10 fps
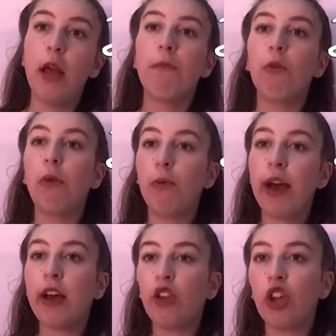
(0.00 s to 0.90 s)
But we
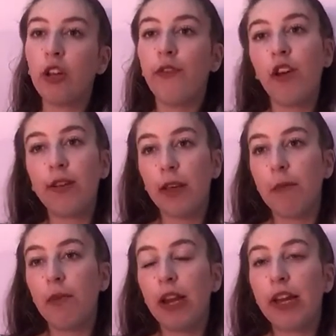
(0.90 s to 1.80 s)
worked on, for
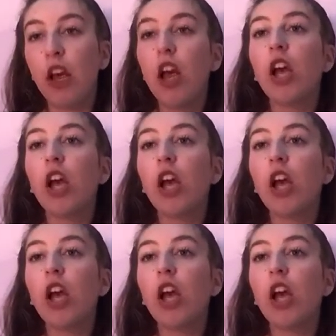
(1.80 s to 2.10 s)
example, like